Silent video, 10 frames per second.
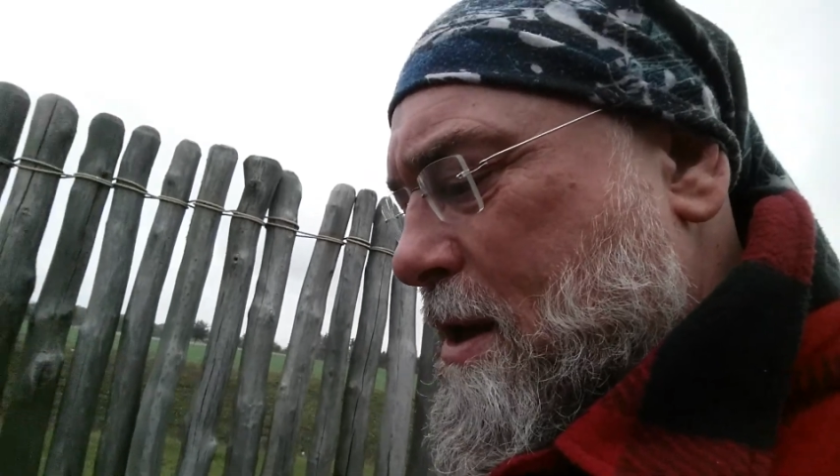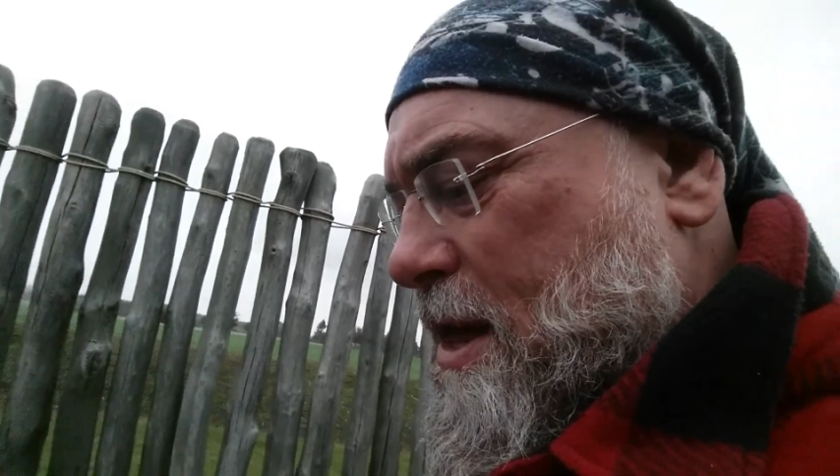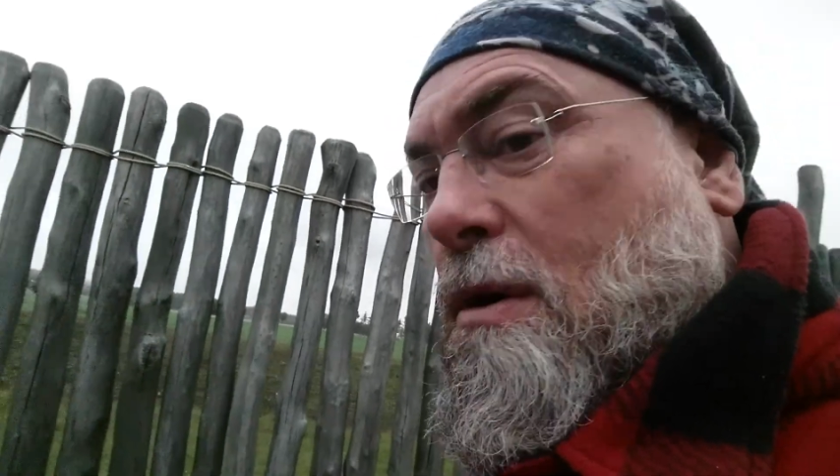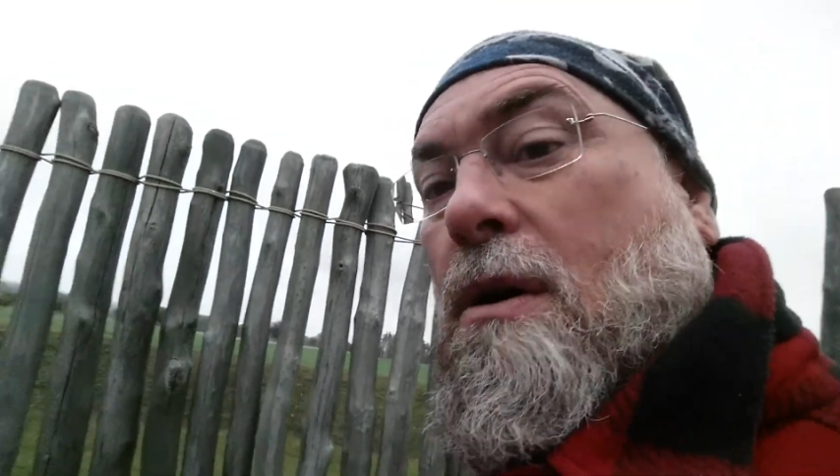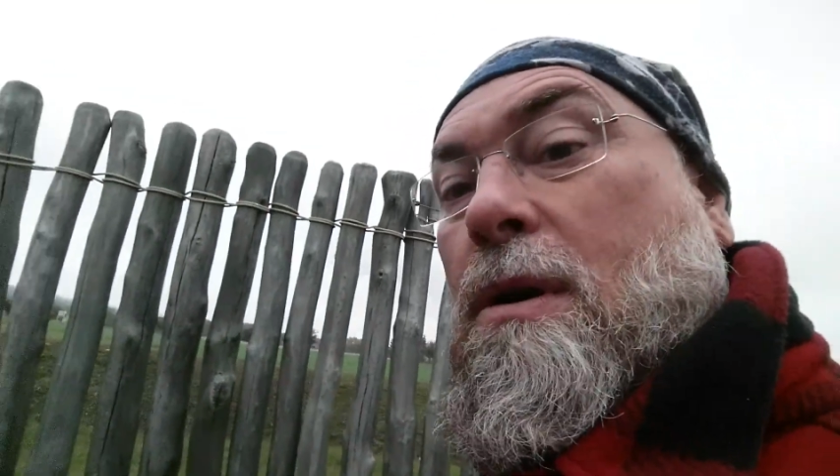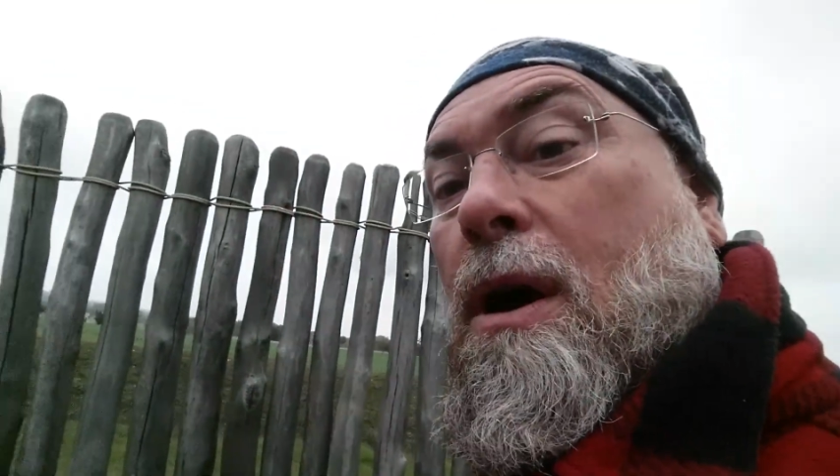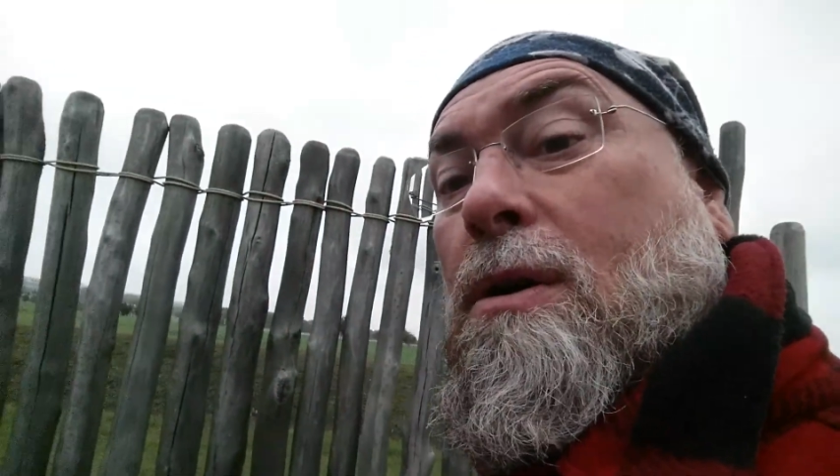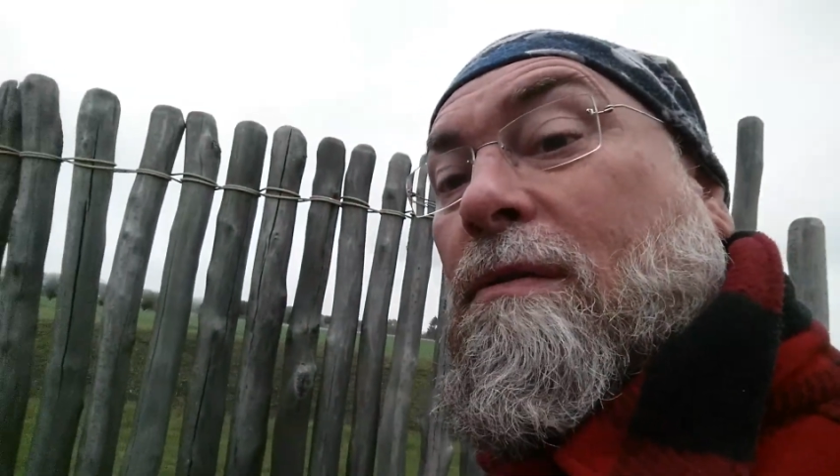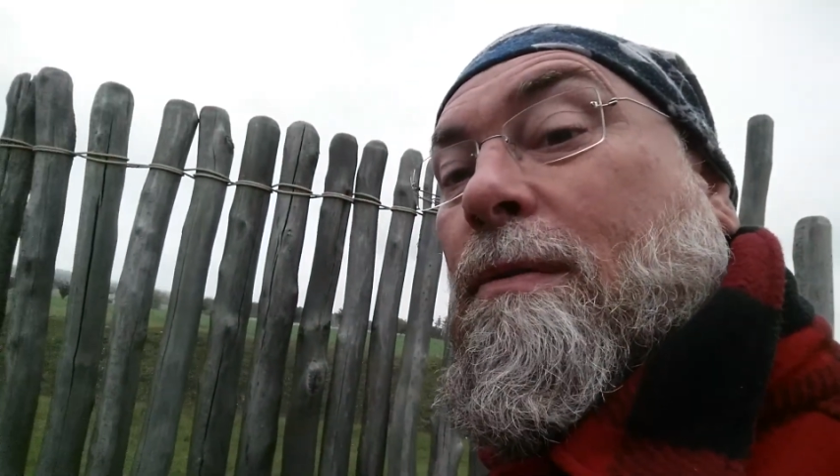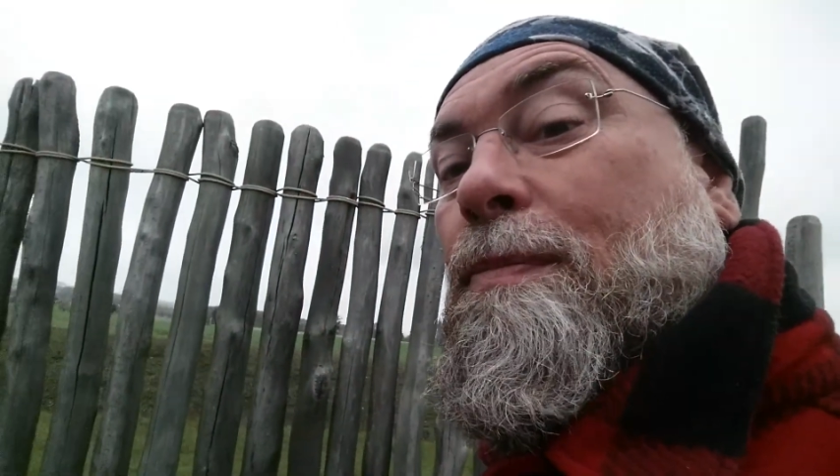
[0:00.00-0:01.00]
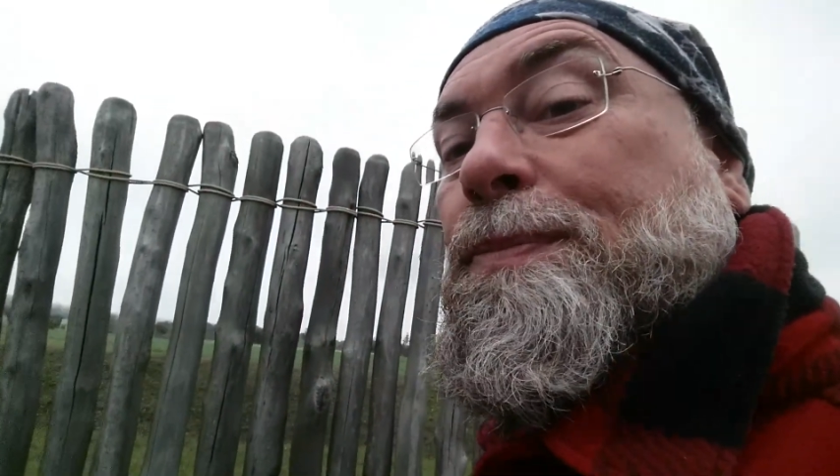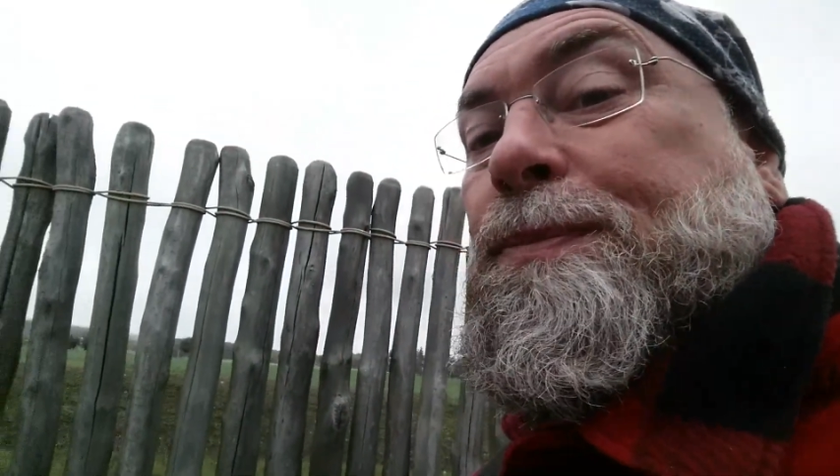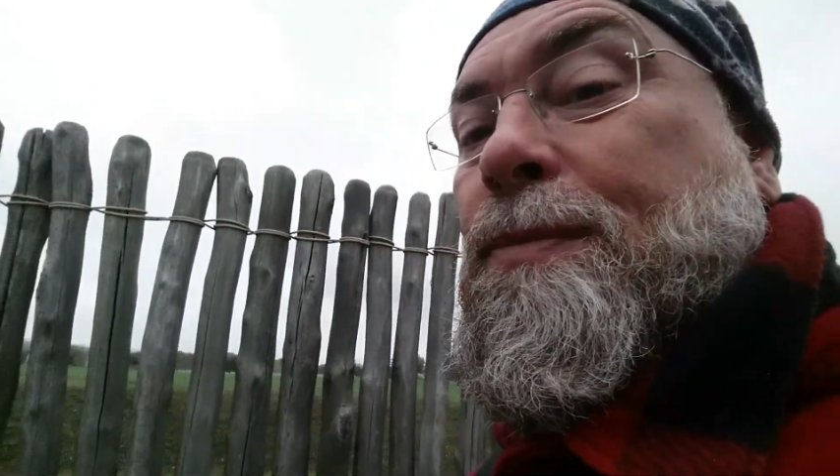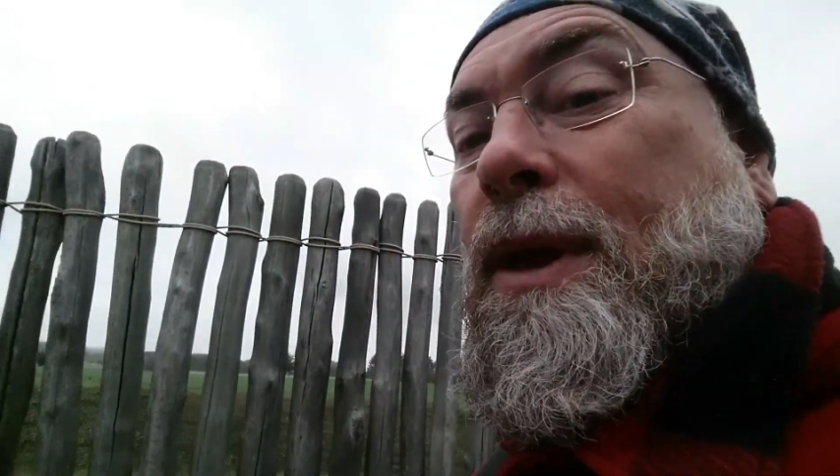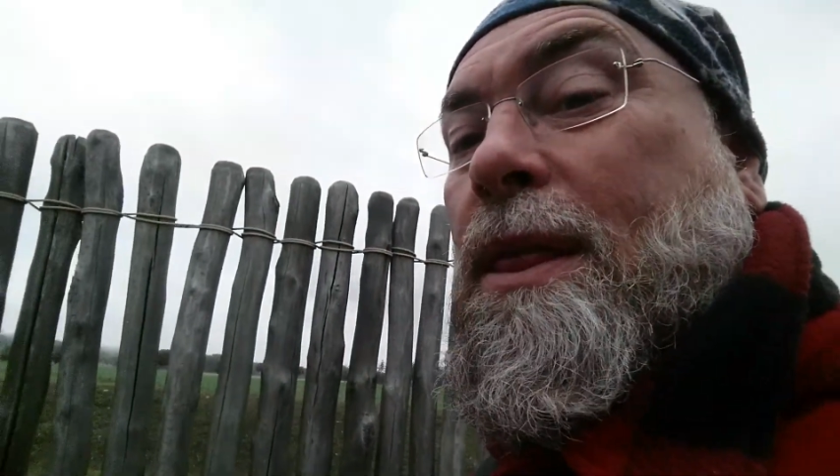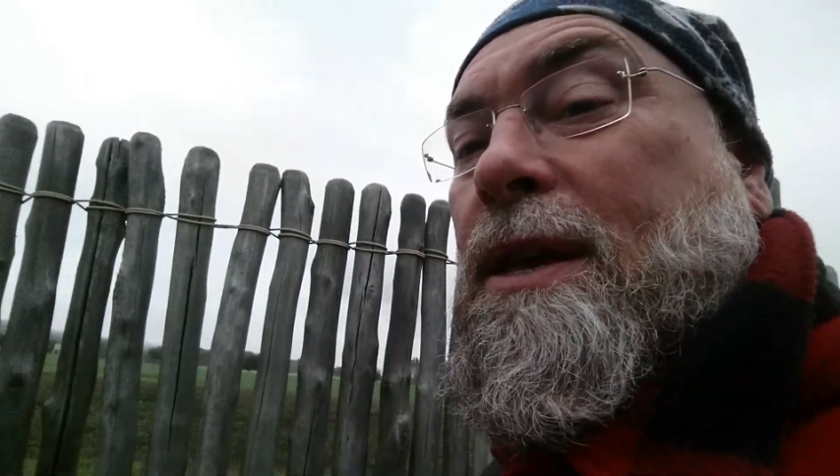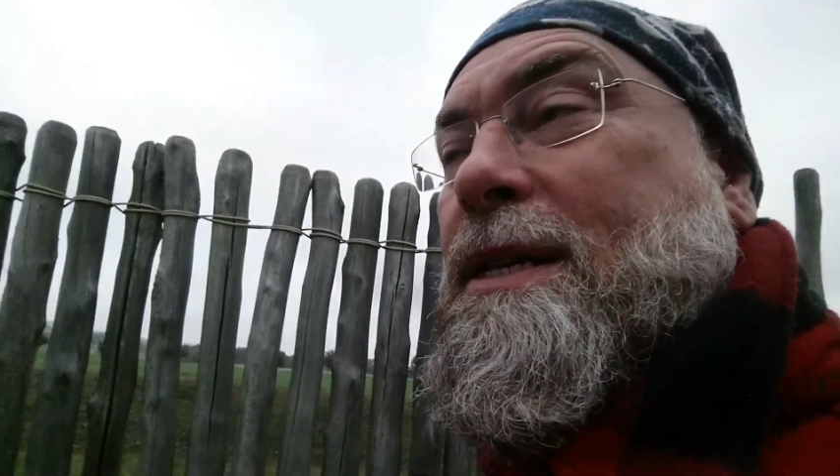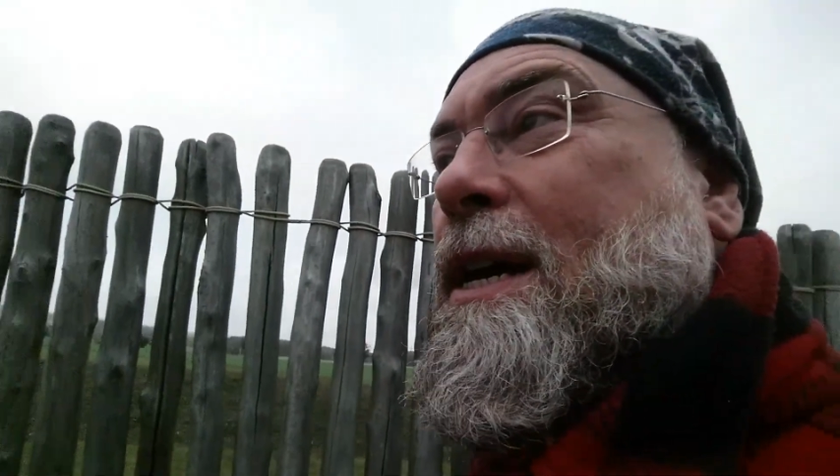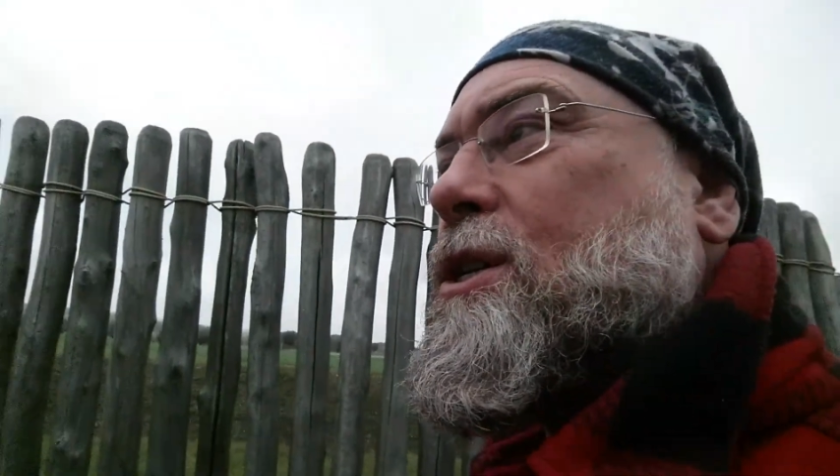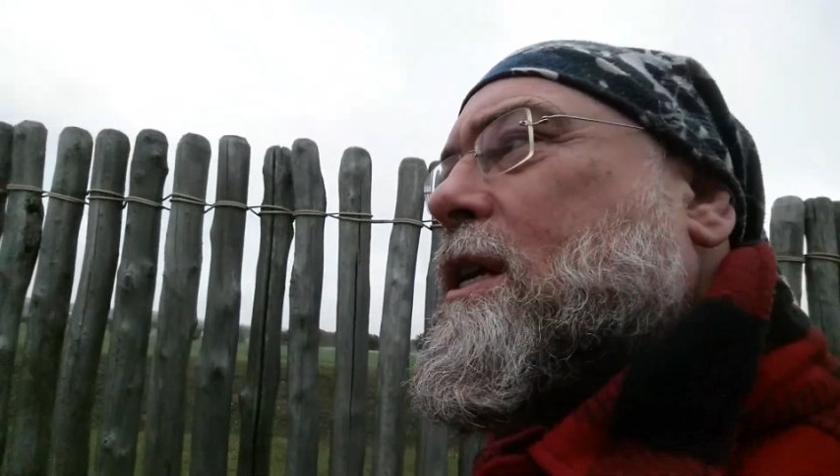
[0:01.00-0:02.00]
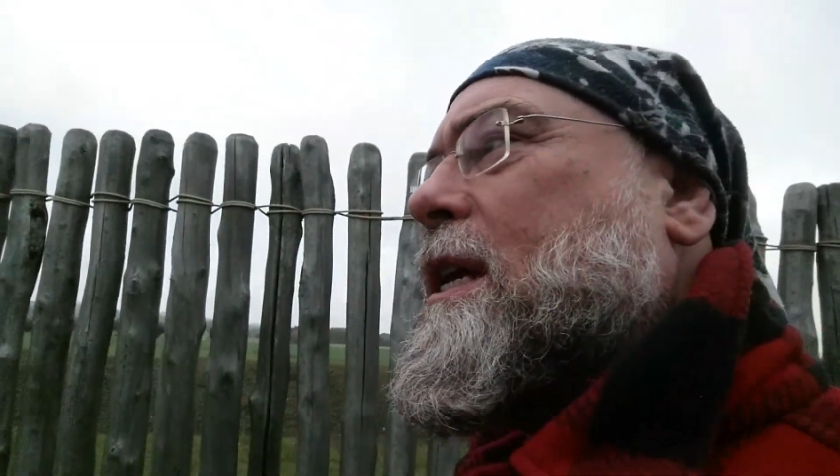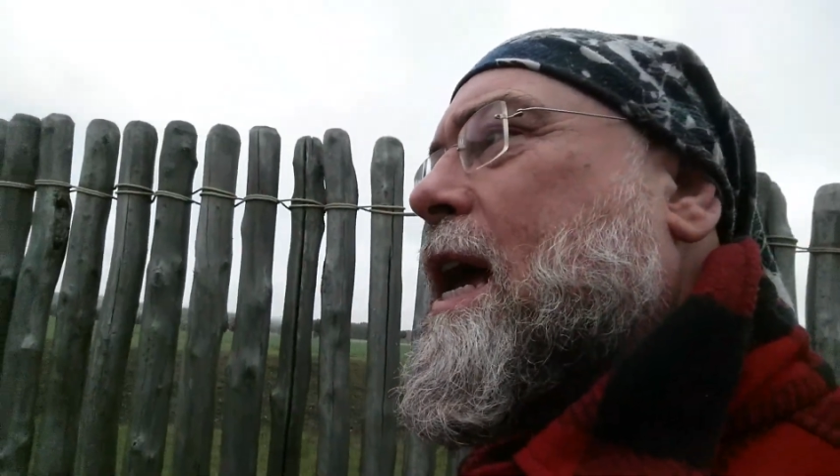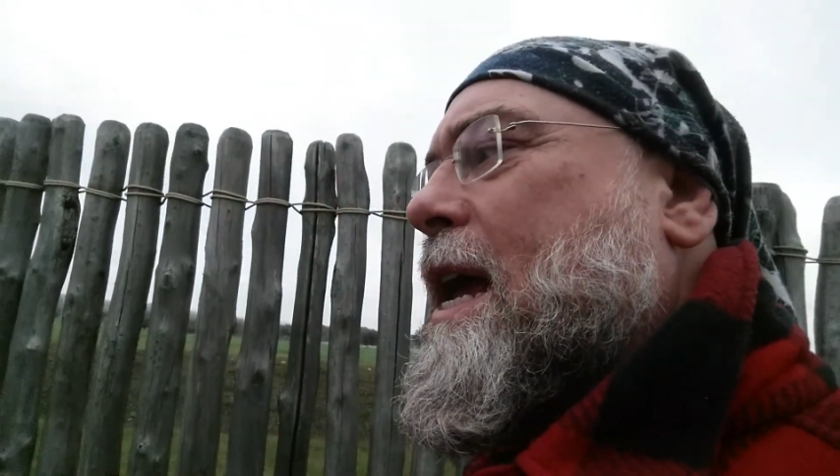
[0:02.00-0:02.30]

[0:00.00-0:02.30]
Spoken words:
there are a load of them, and there's actually